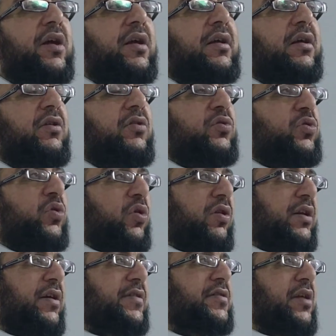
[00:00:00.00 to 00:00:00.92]

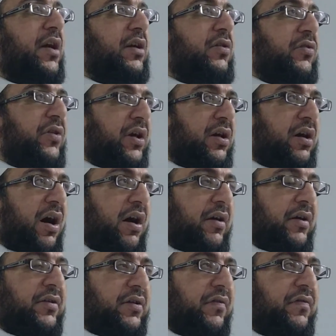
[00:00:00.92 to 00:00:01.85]
rulers like
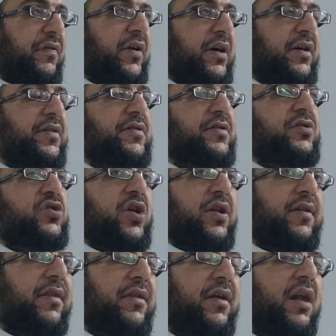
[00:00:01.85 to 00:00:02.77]
Ricard I,
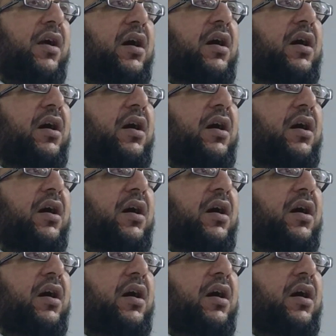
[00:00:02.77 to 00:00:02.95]
Chinthilla,